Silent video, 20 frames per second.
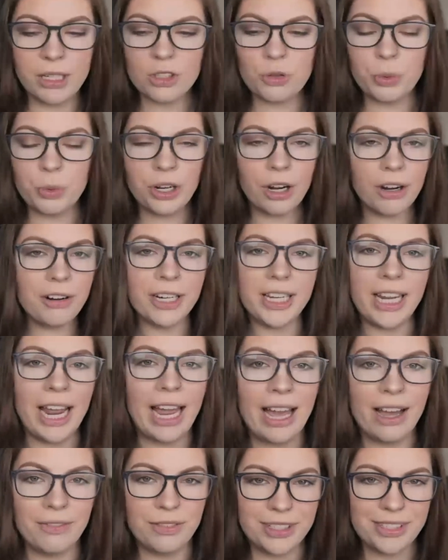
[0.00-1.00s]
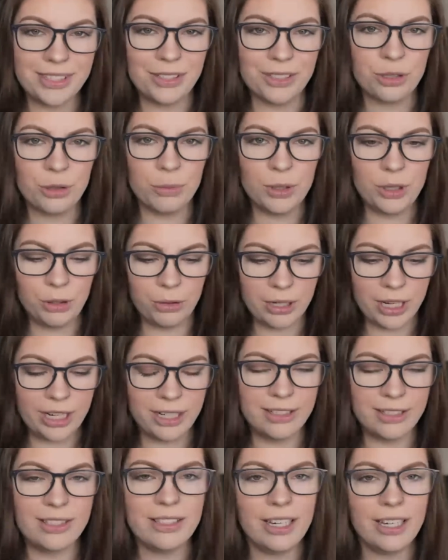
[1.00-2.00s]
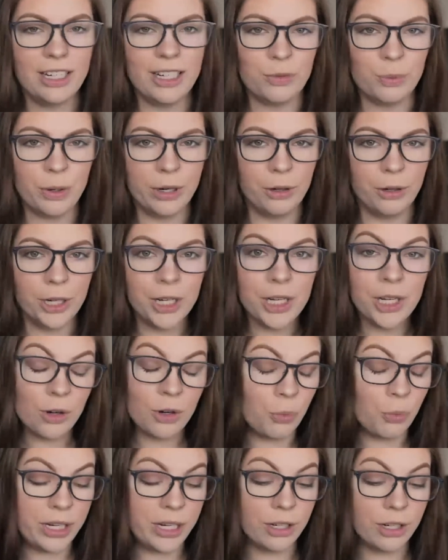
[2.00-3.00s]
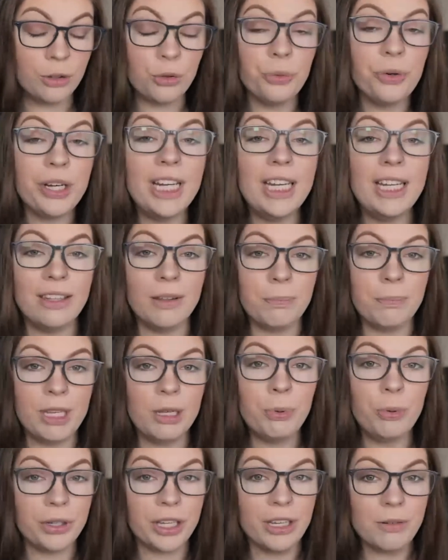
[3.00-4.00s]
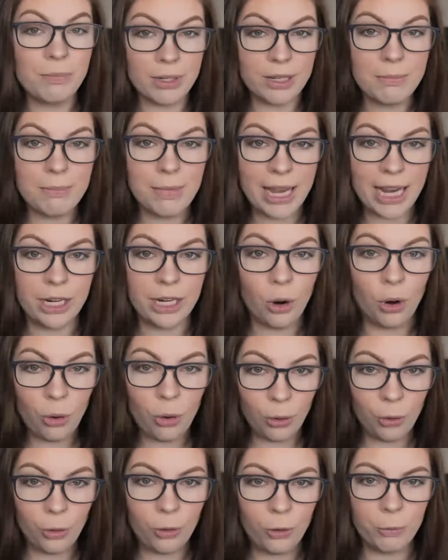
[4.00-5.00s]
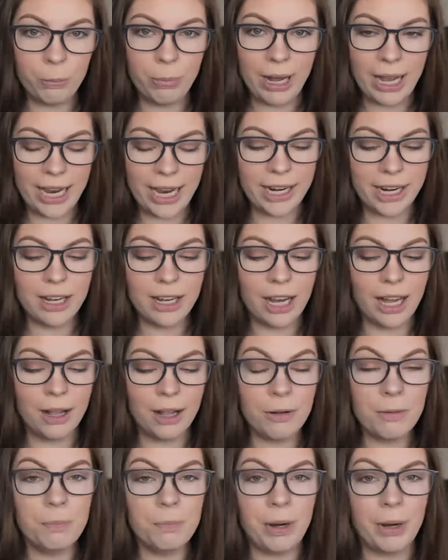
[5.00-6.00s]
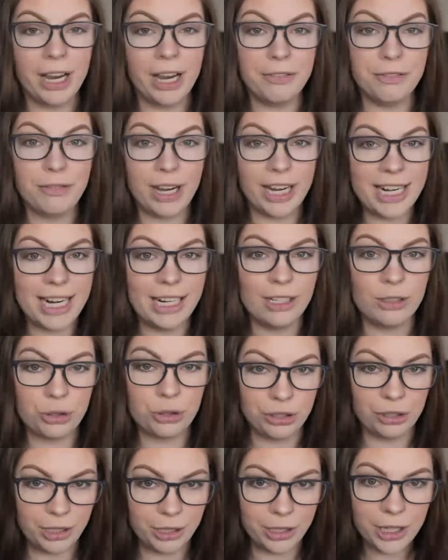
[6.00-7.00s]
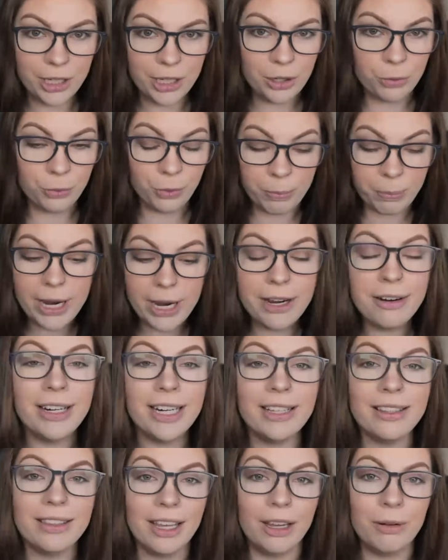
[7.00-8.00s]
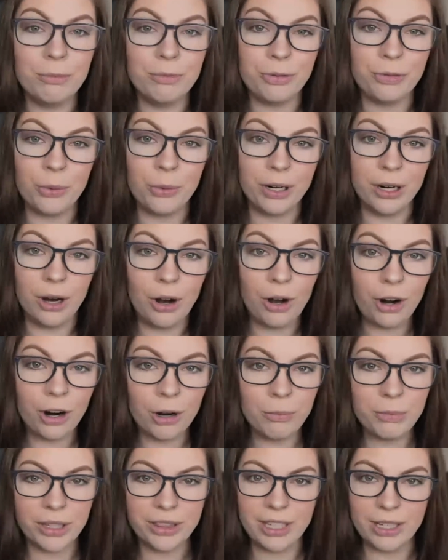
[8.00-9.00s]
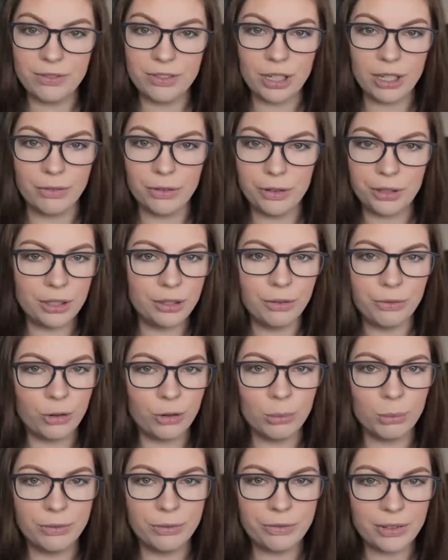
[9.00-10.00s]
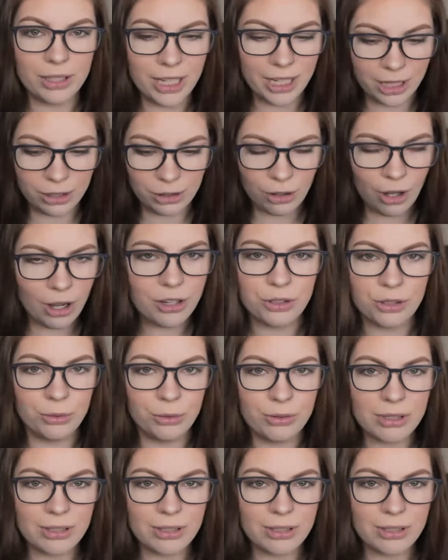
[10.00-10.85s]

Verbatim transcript: we already have a system in the United States where we agree that people can be made whole by financially repairing them for a harm that they've suffered in the form of lawsuits.